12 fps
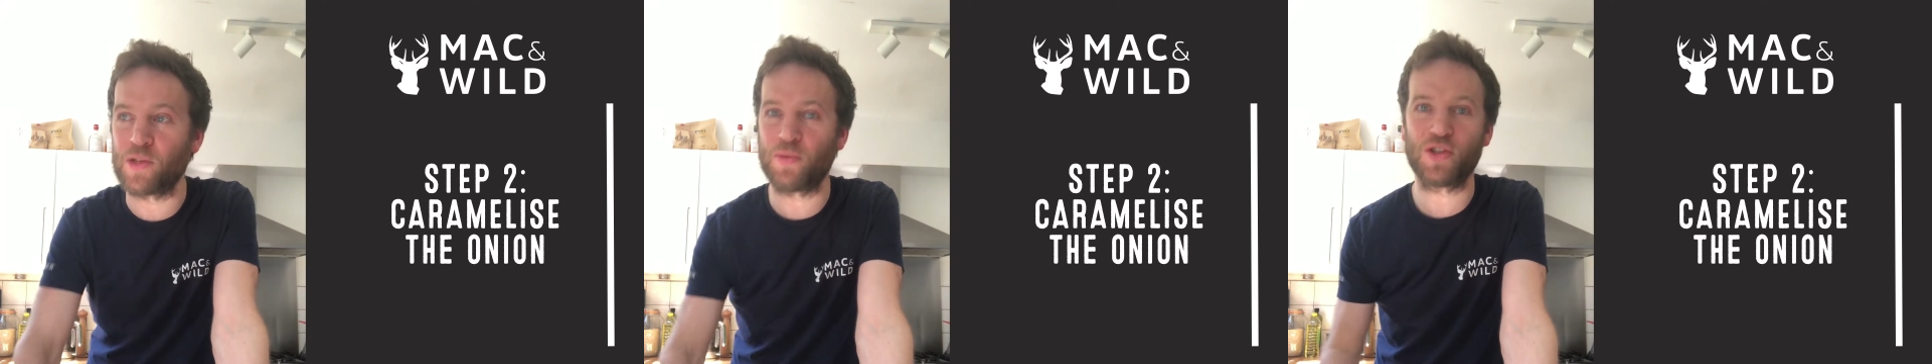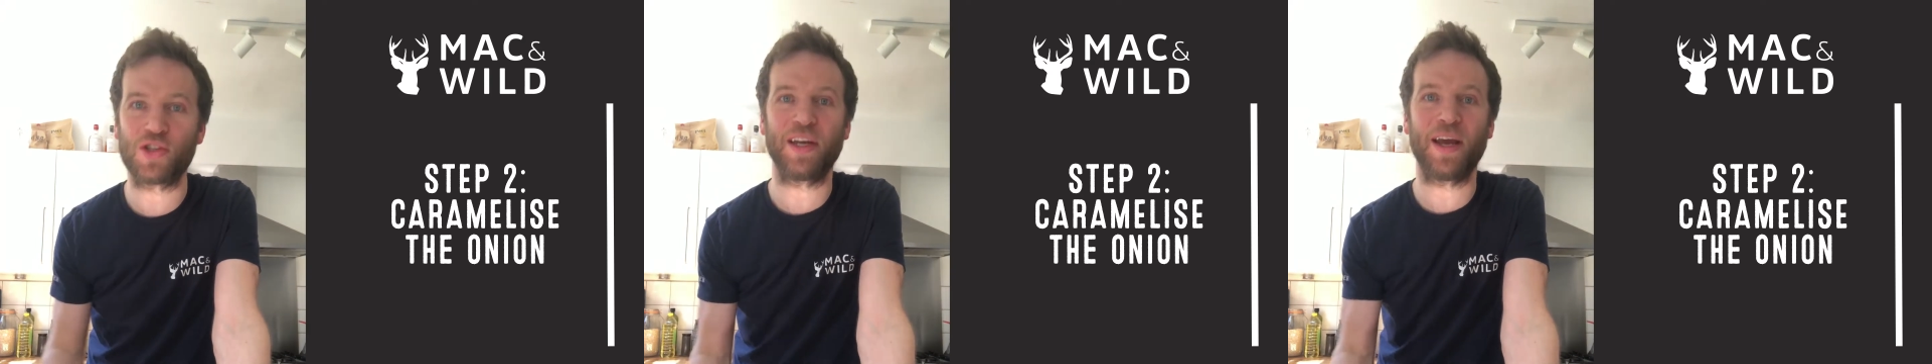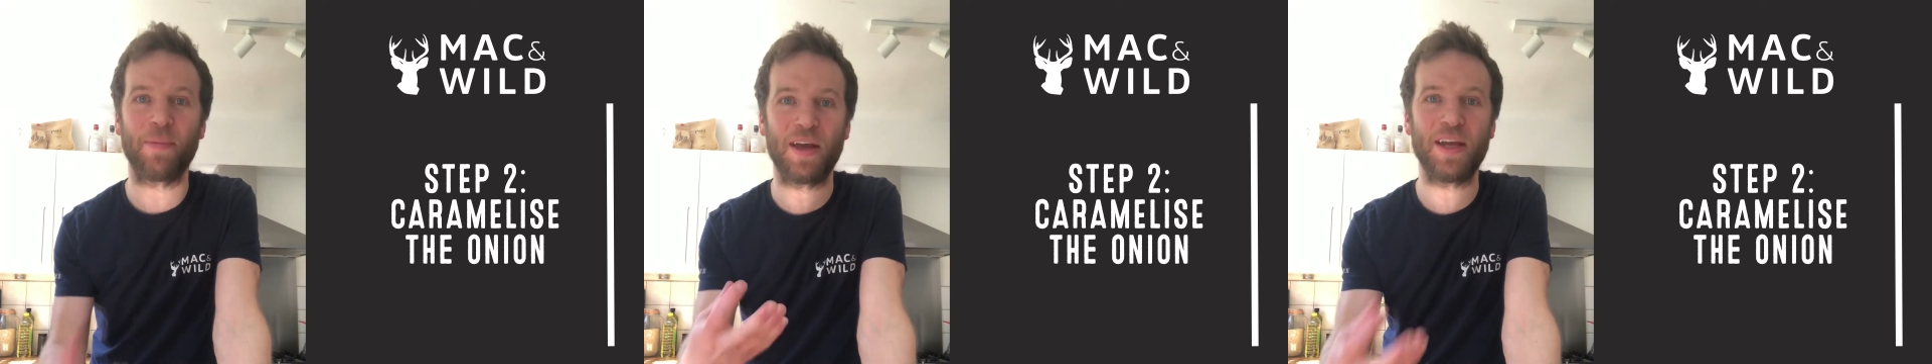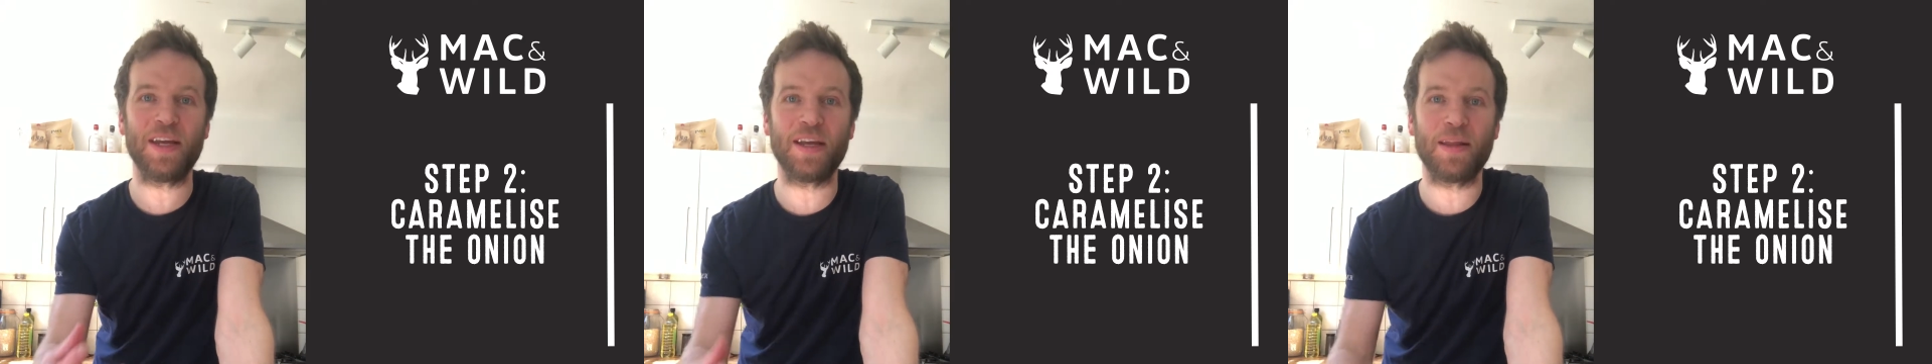We're just going to get a bit of
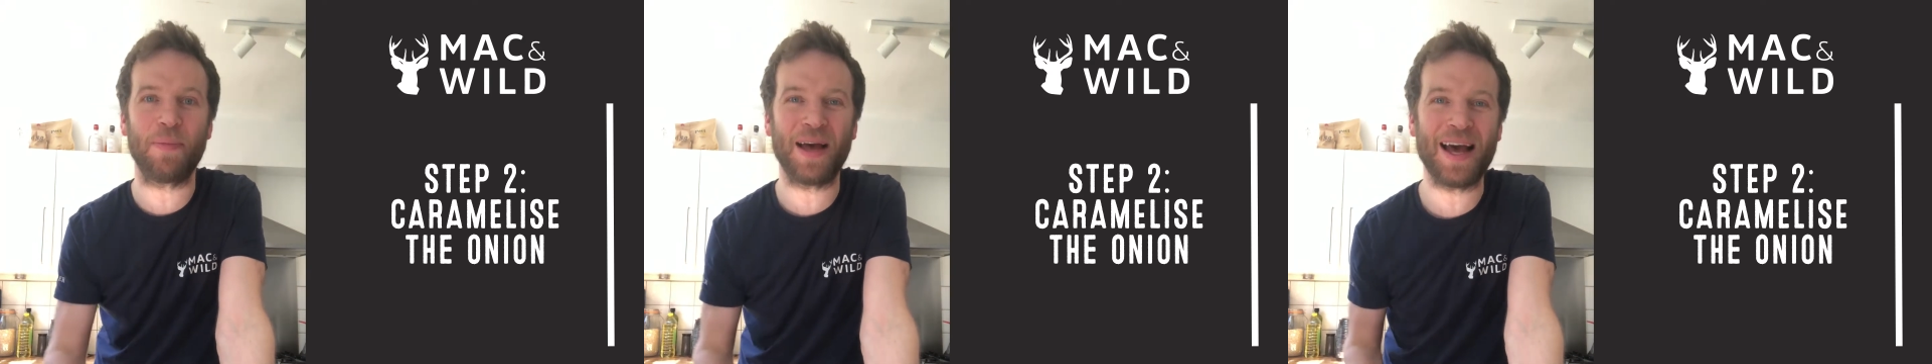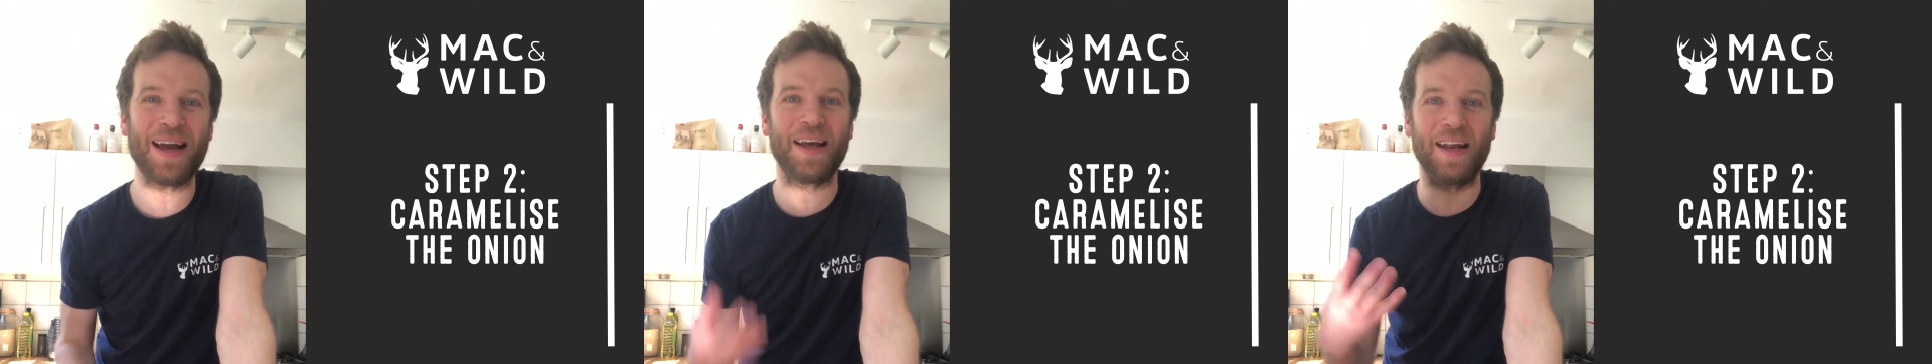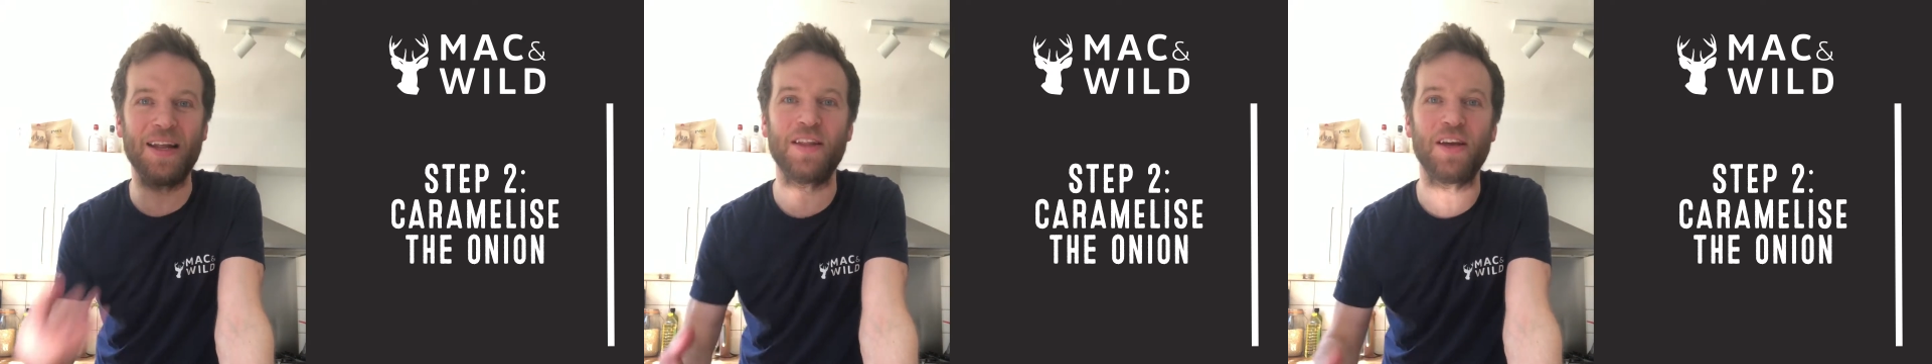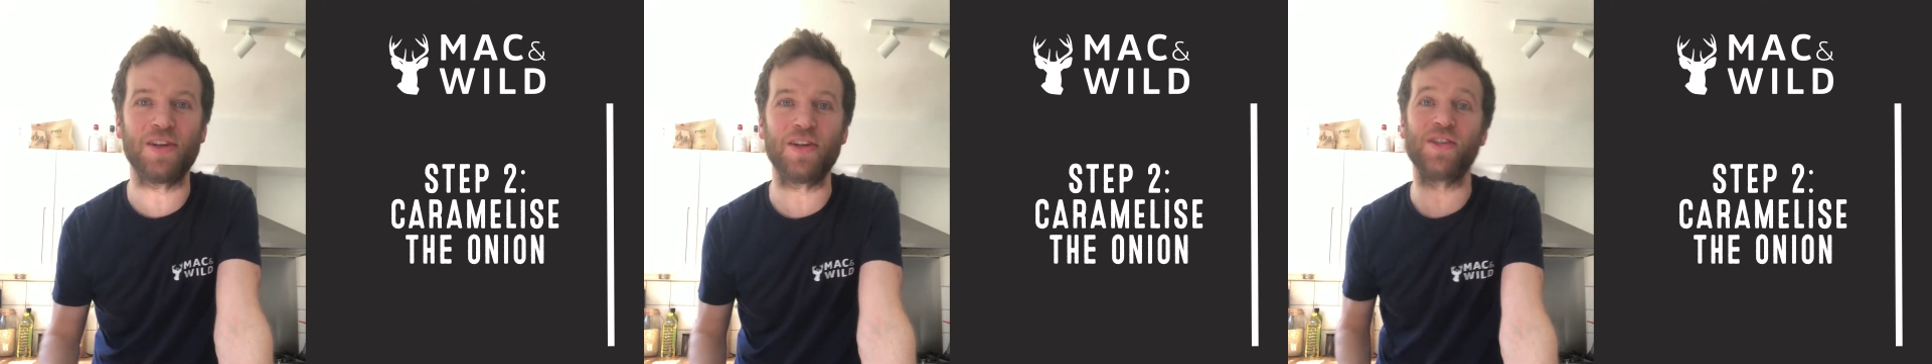heat in the pan and then the
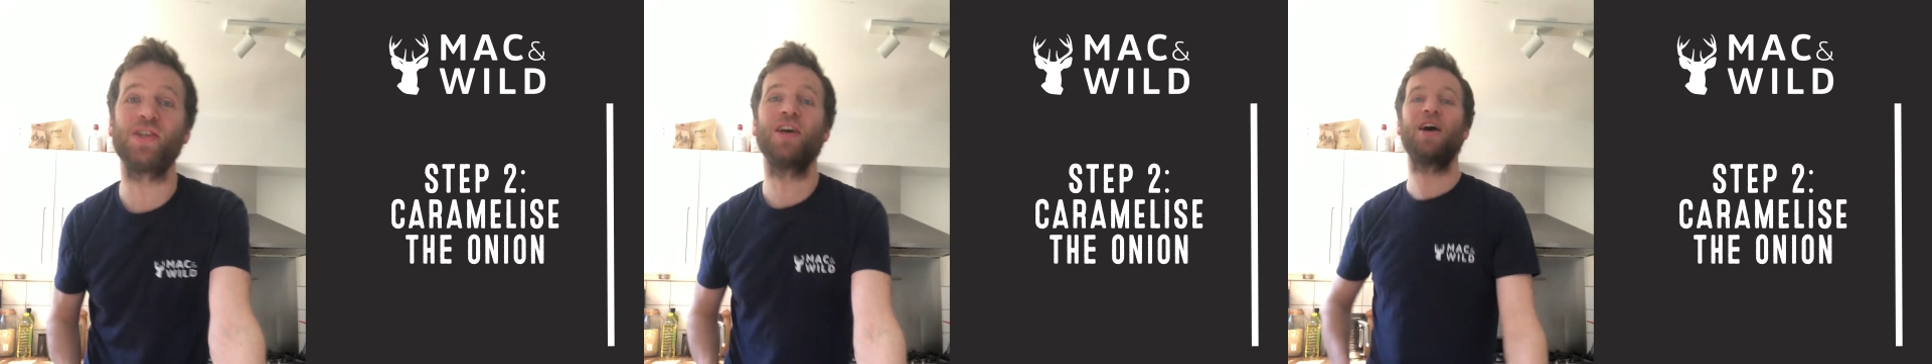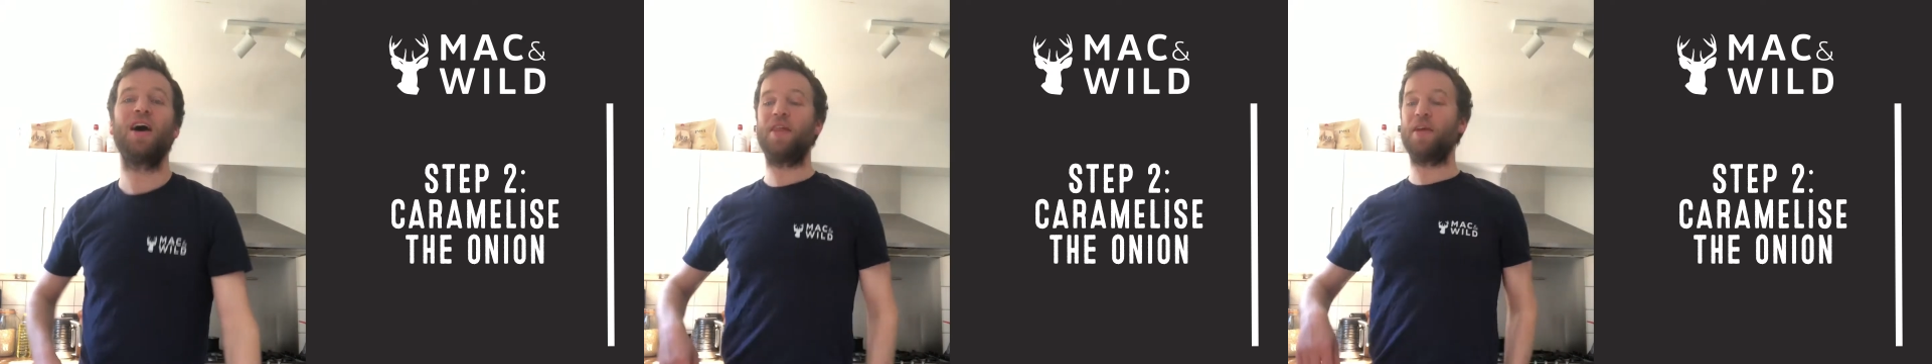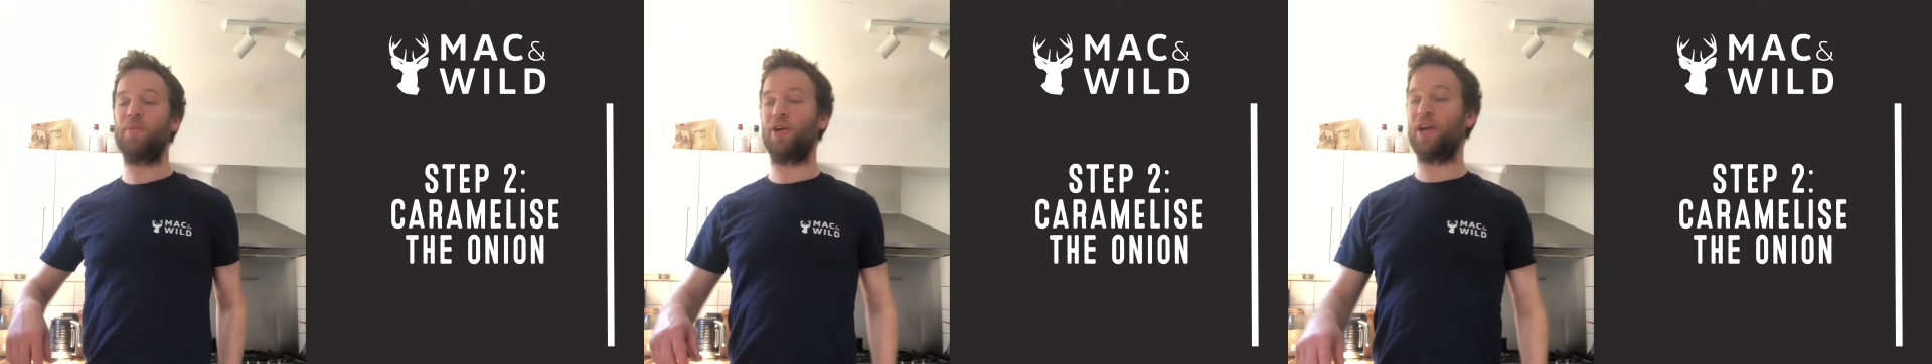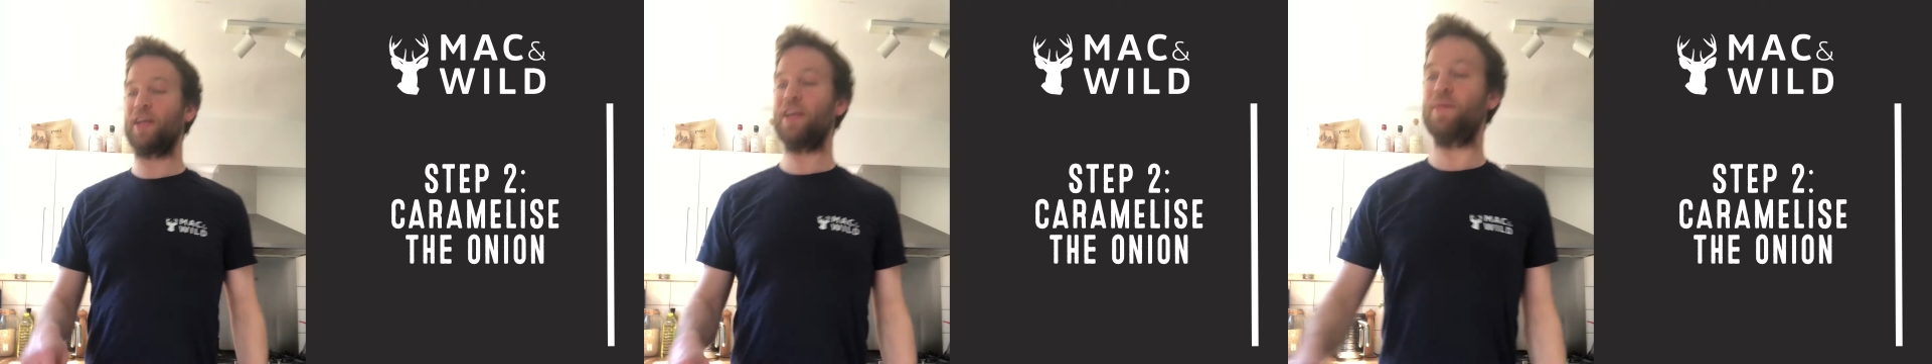onions, and then we're
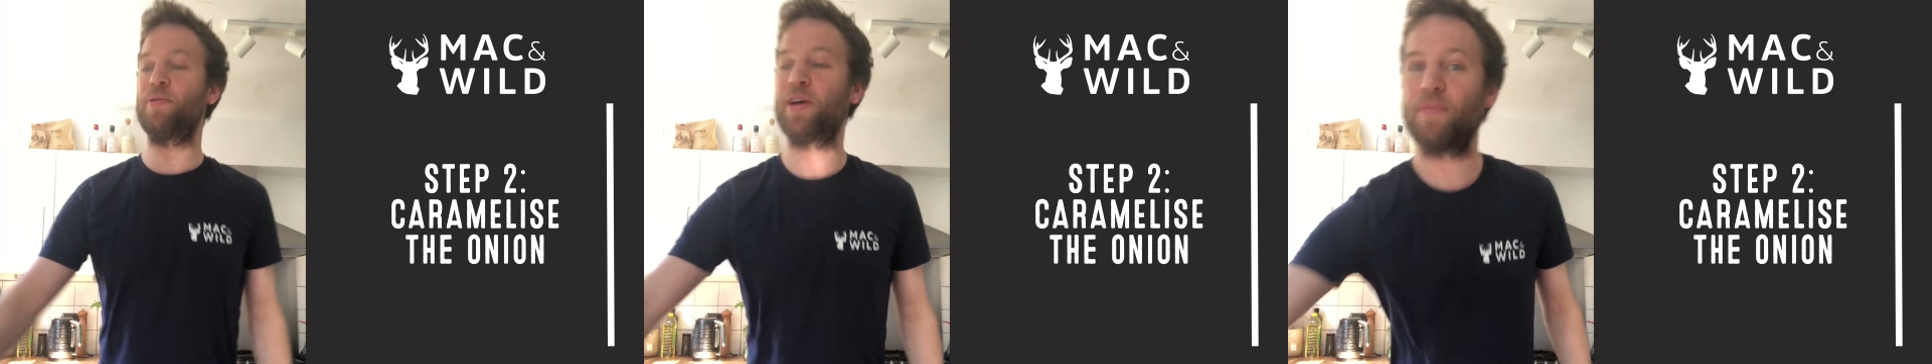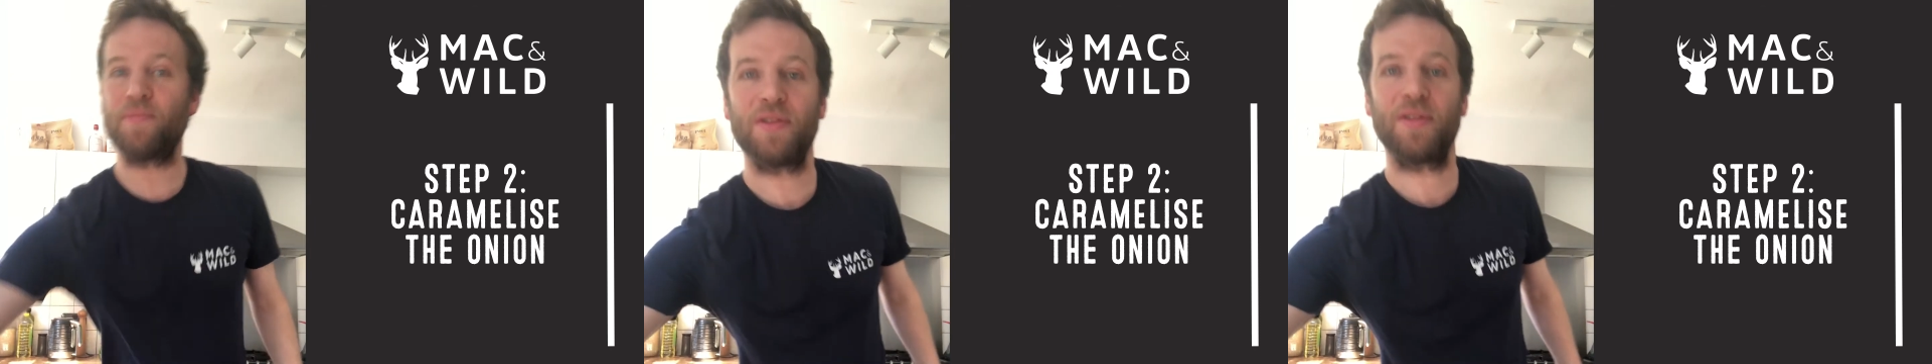going to keep it